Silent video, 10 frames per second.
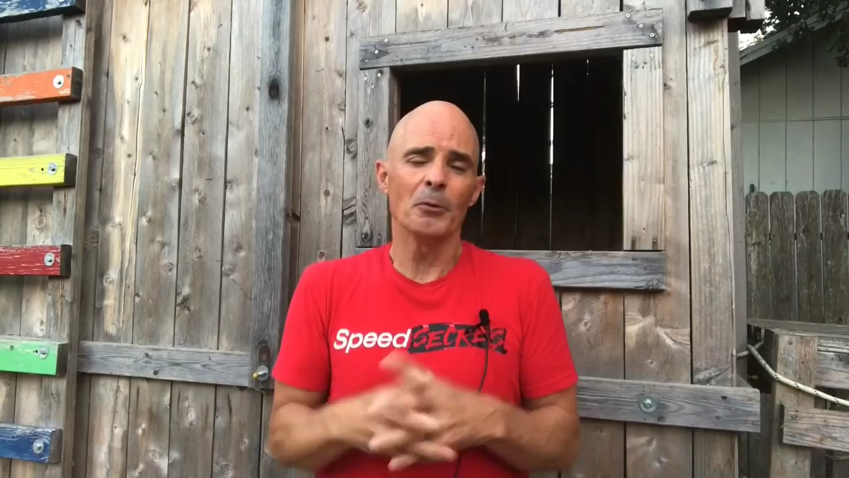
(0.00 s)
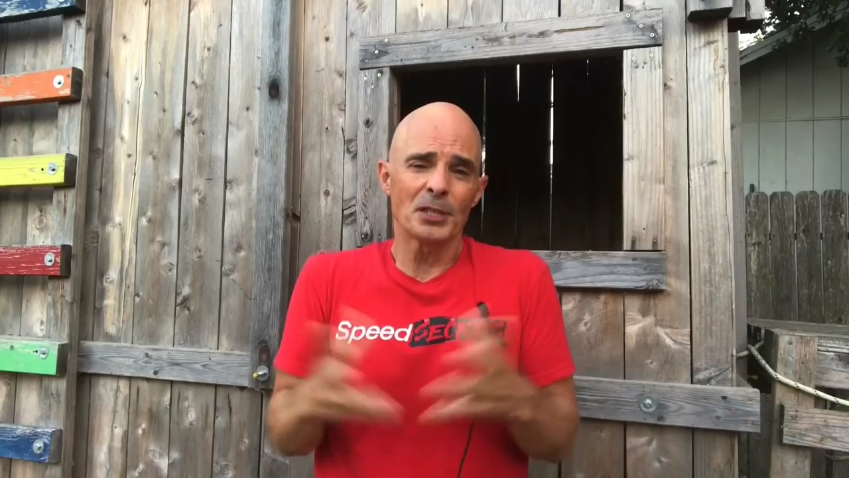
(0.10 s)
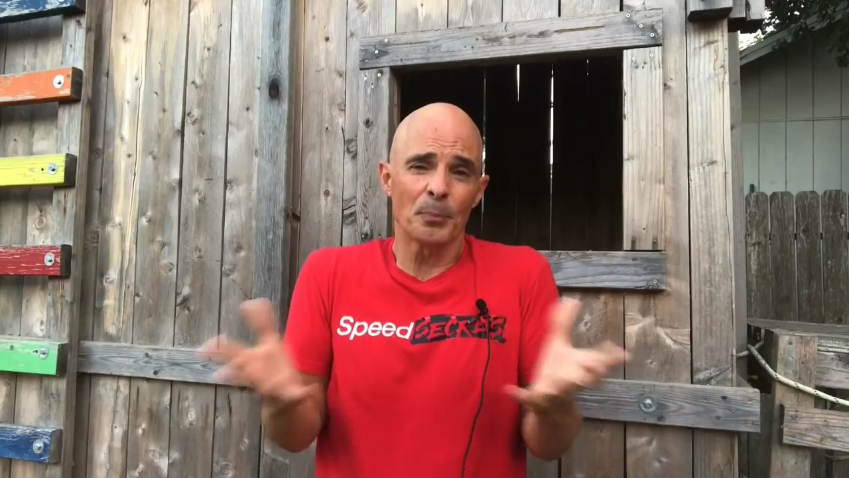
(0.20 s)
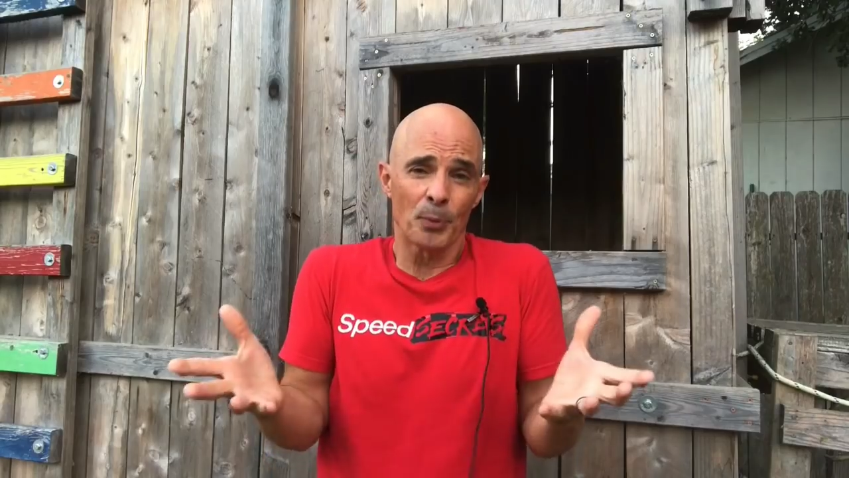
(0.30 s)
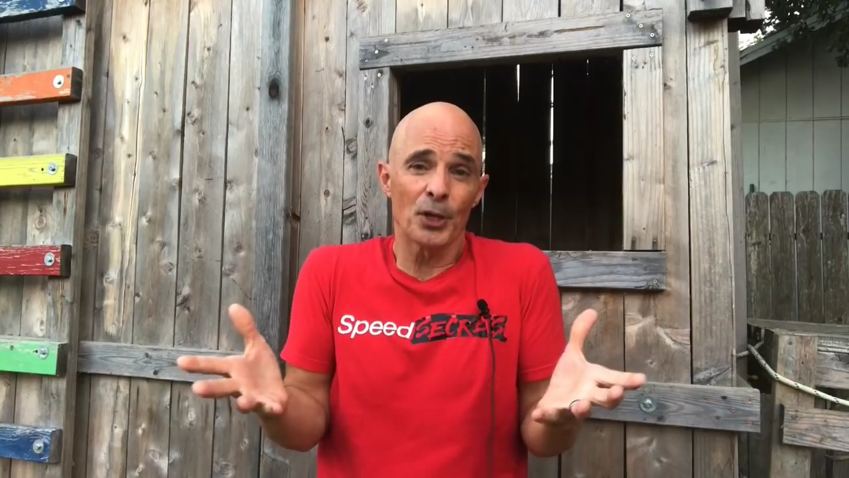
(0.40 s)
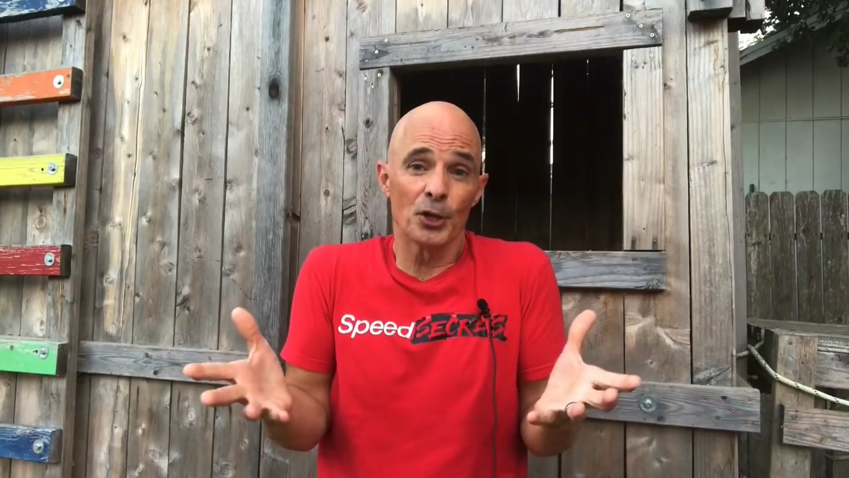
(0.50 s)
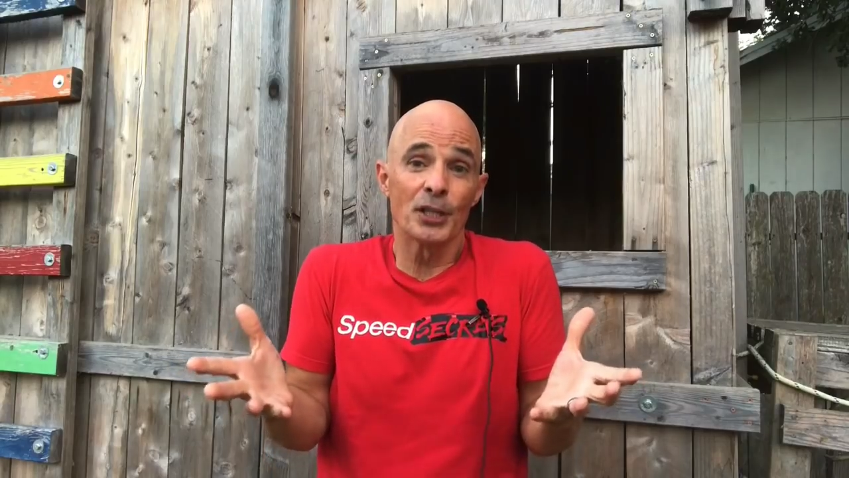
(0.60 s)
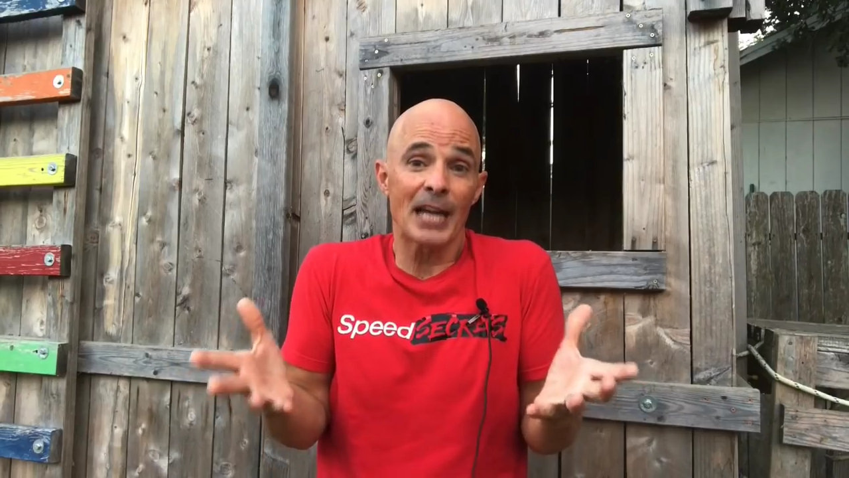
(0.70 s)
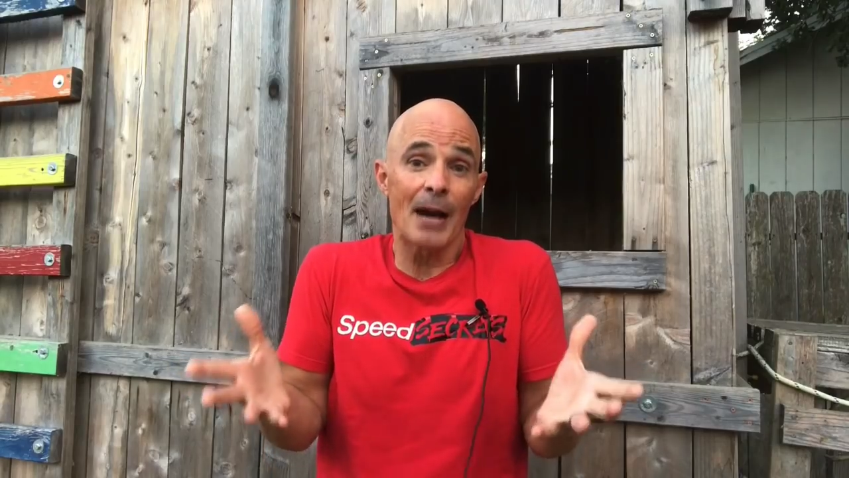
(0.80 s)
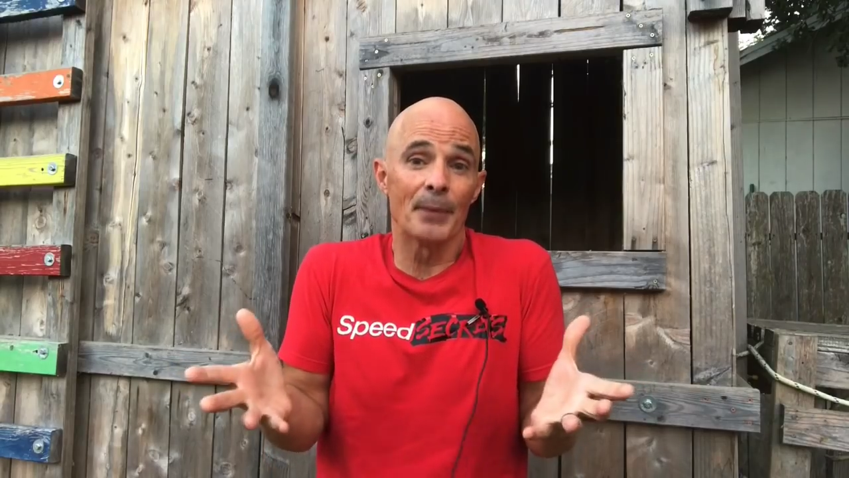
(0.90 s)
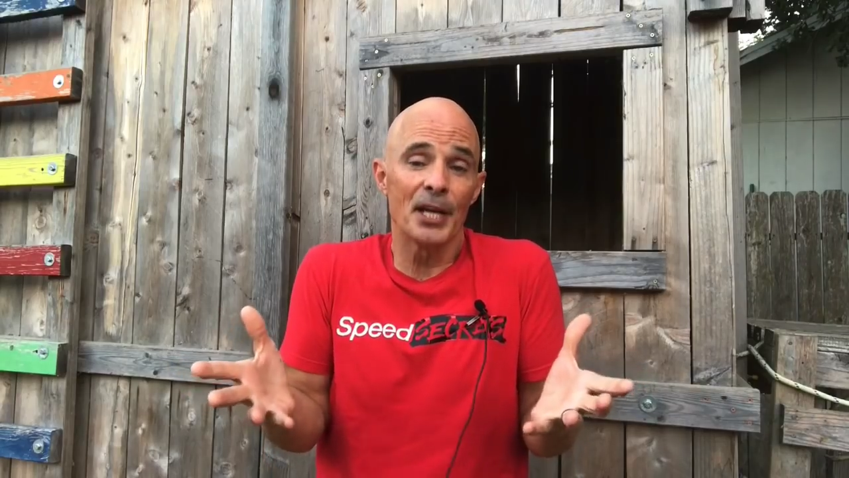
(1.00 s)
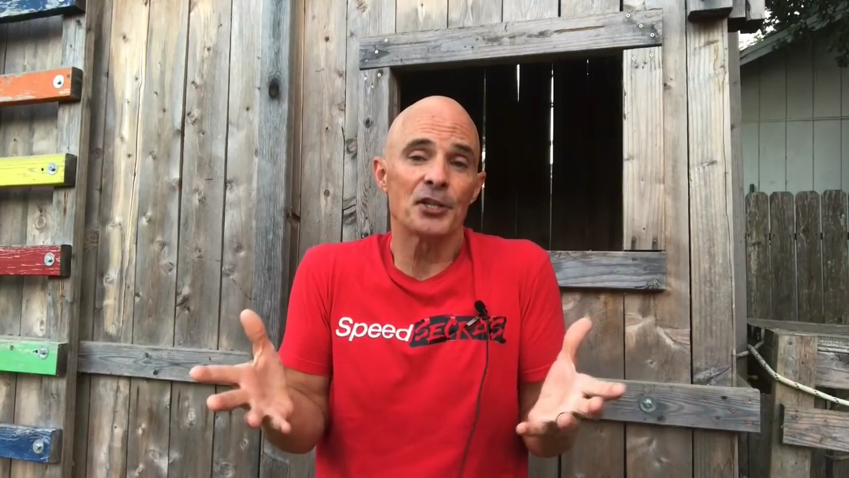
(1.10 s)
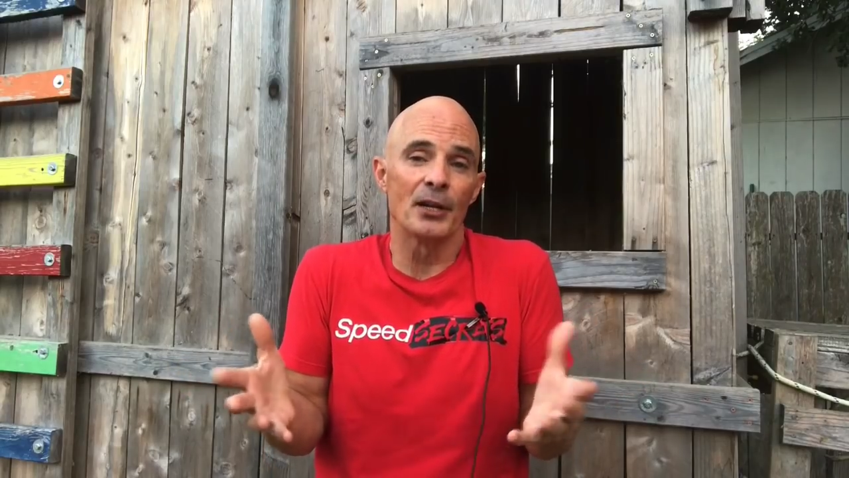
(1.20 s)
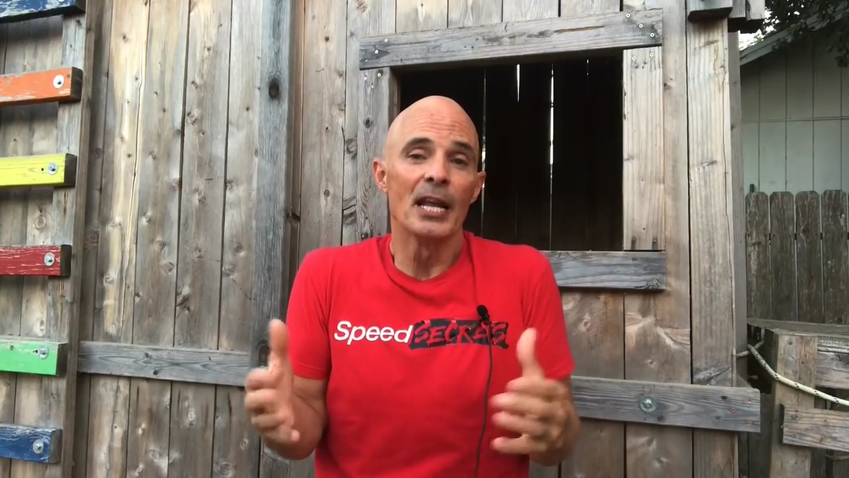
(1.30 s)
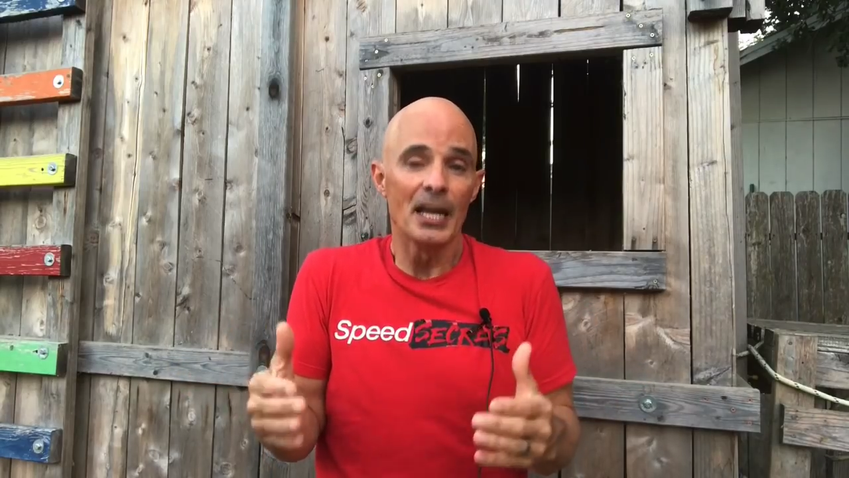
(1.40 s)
was a pretty good combination.